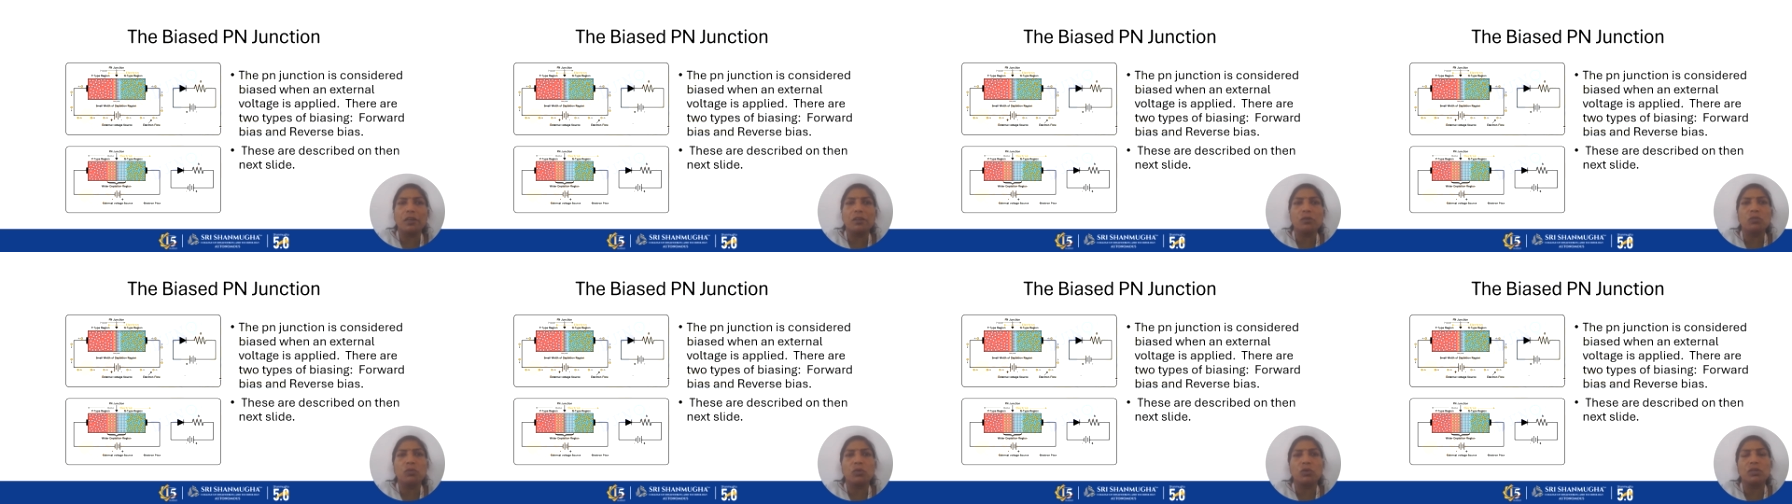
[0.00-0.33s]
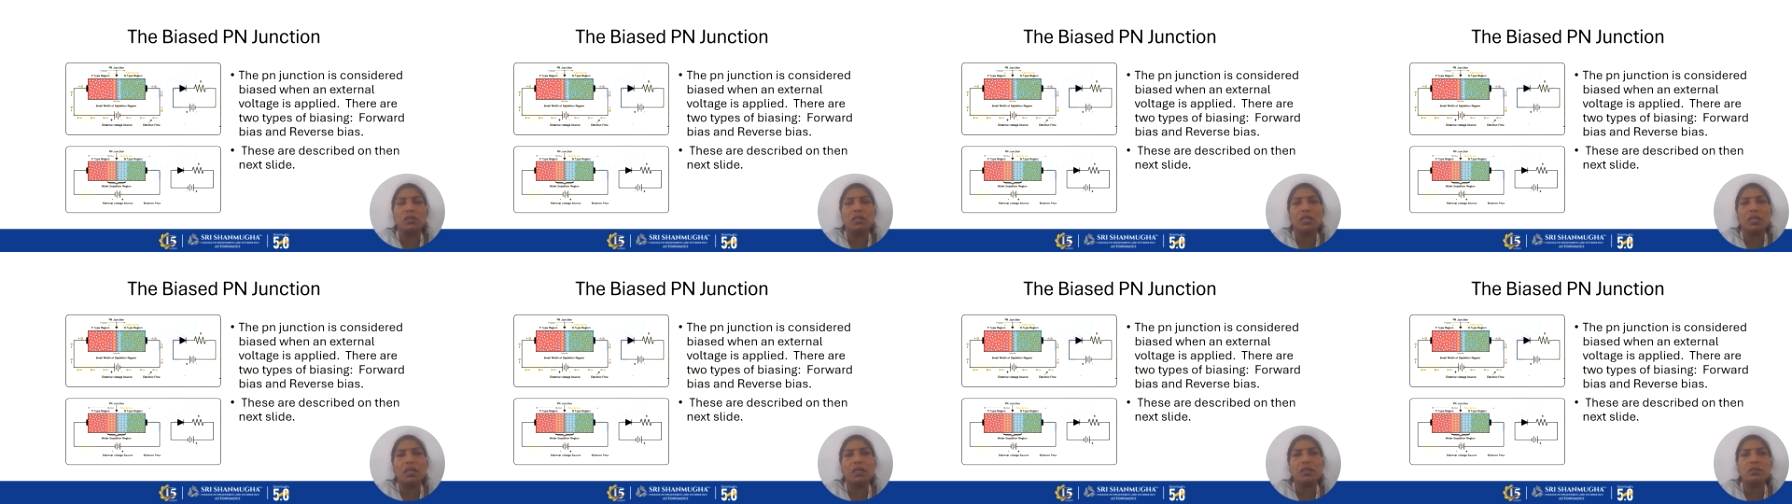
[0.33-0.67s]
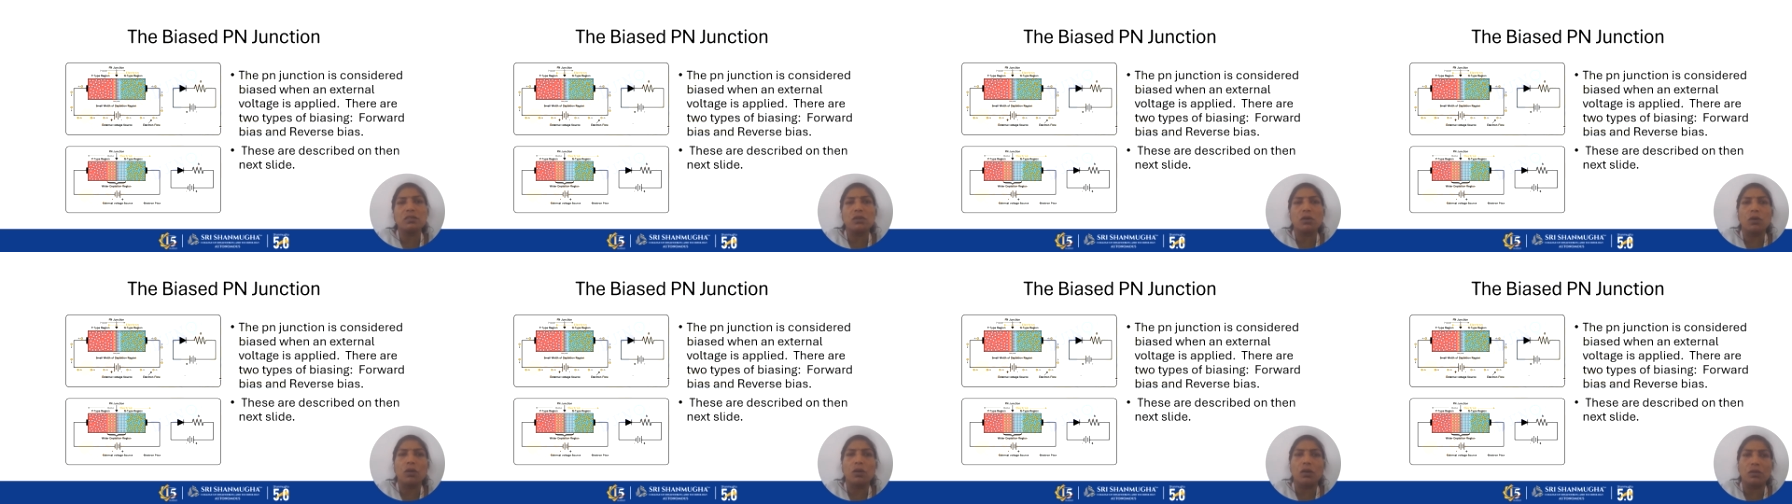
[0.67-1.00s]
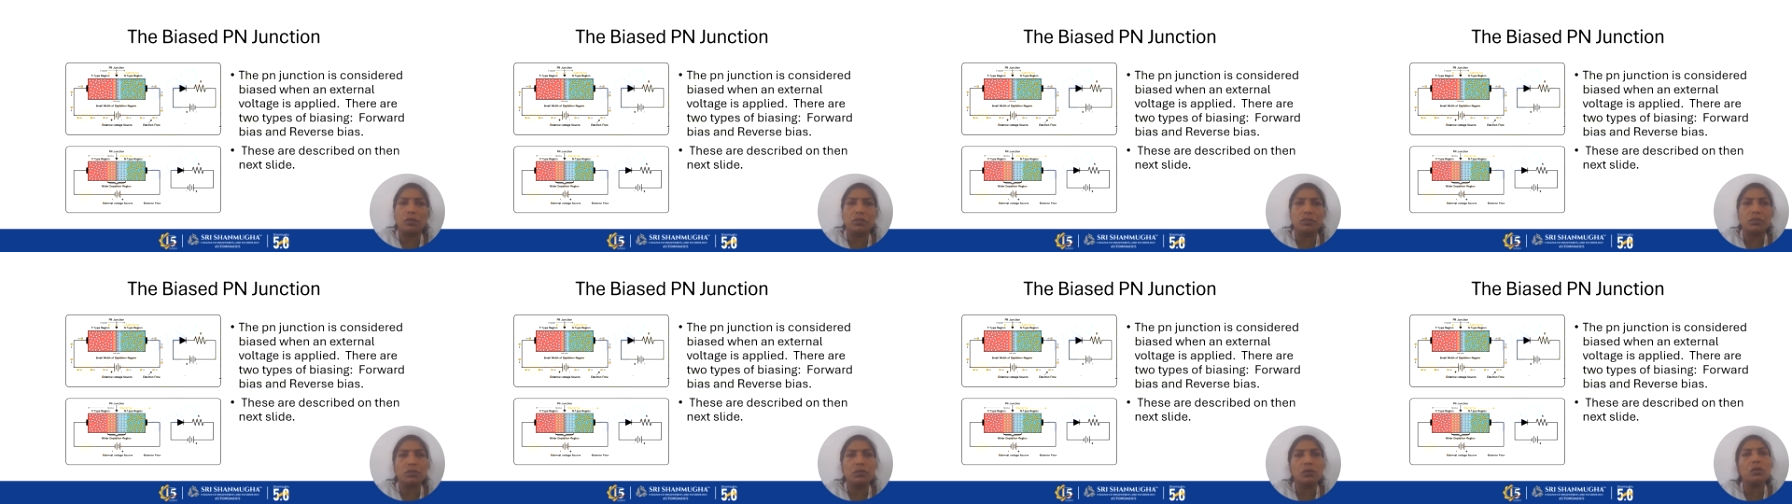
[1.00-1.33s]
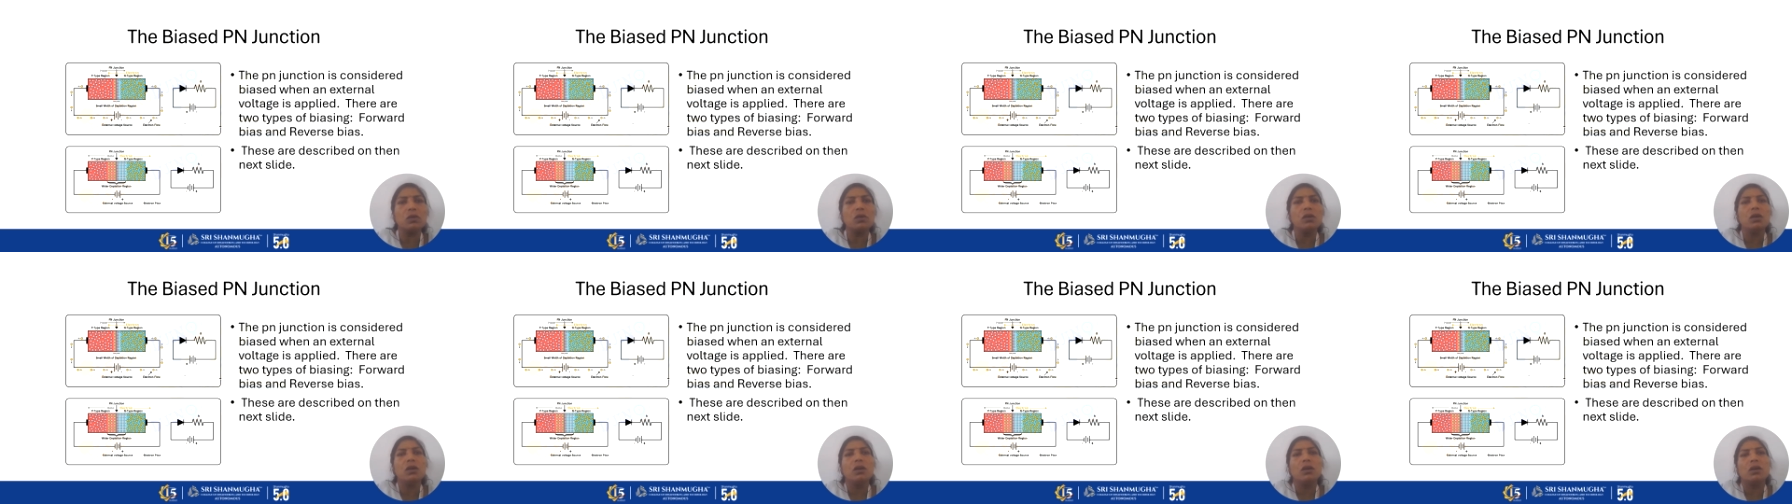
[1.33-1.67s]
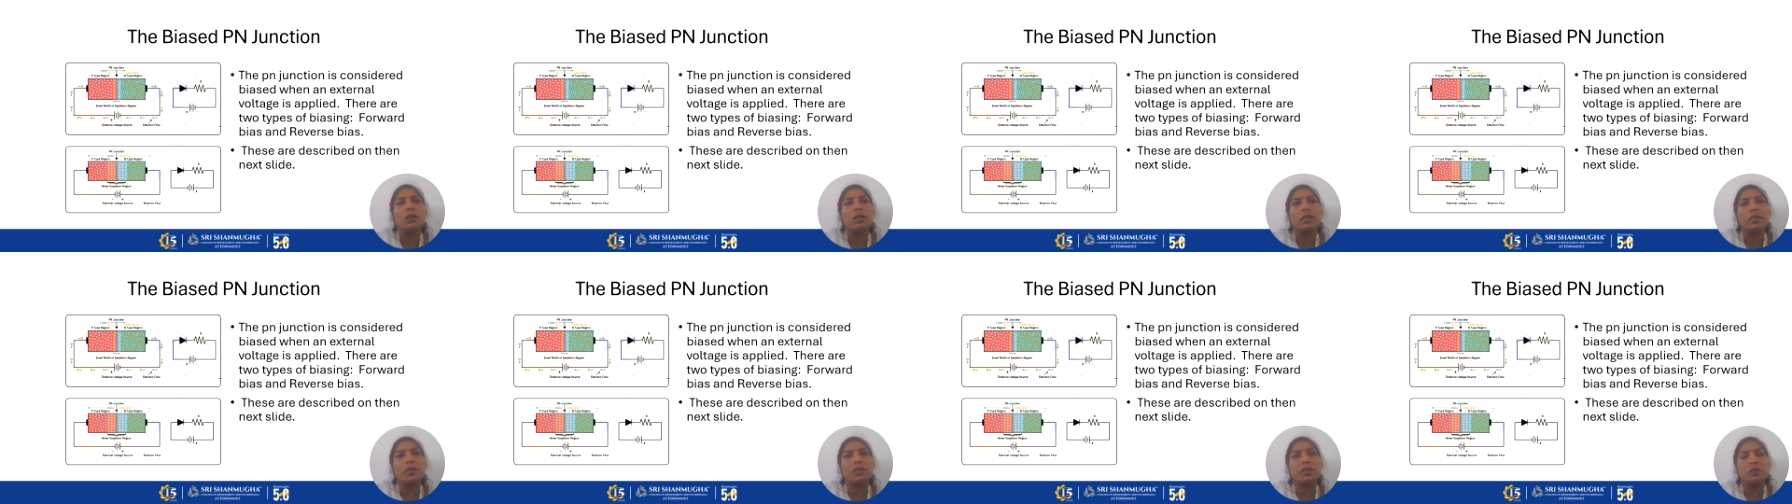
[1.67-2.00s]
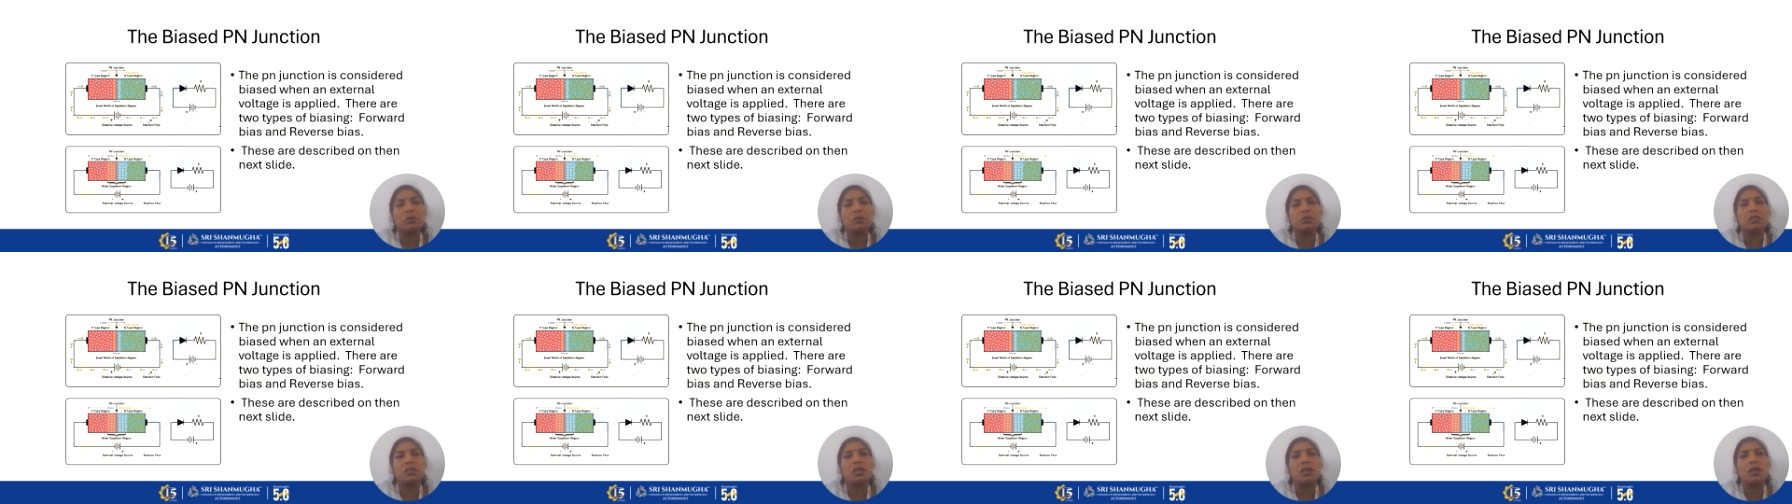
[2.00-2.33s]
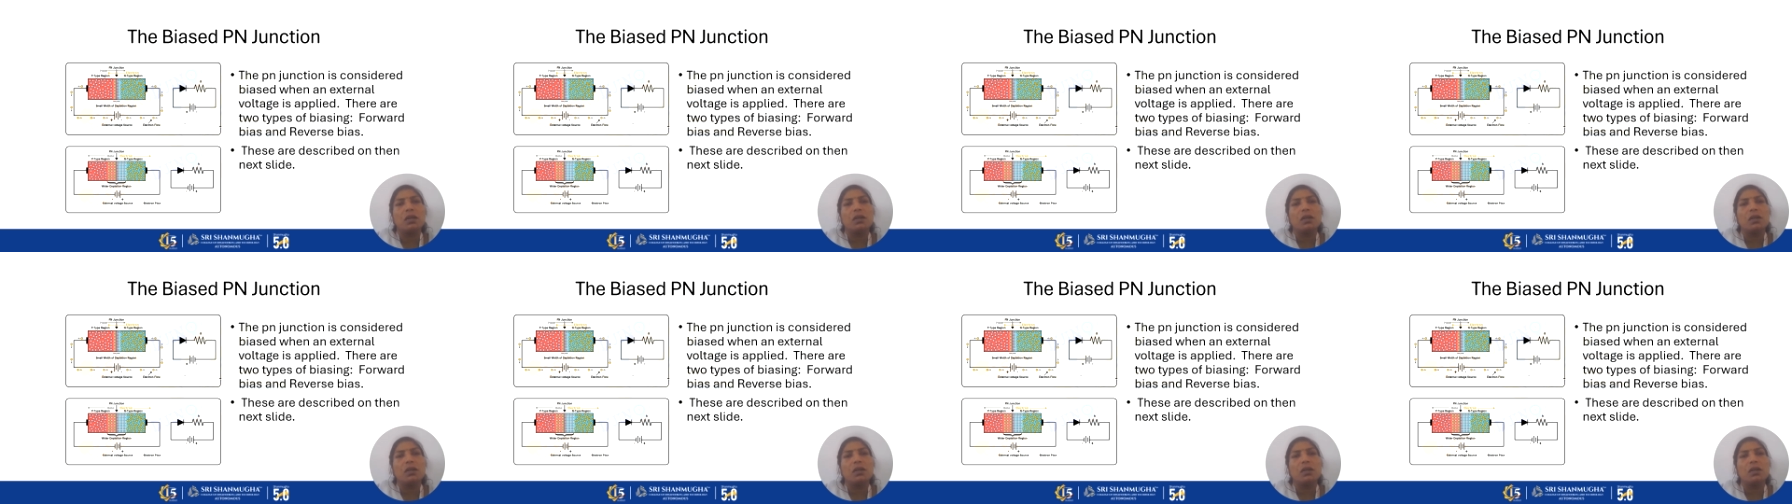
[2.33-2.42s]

voltage also reduce.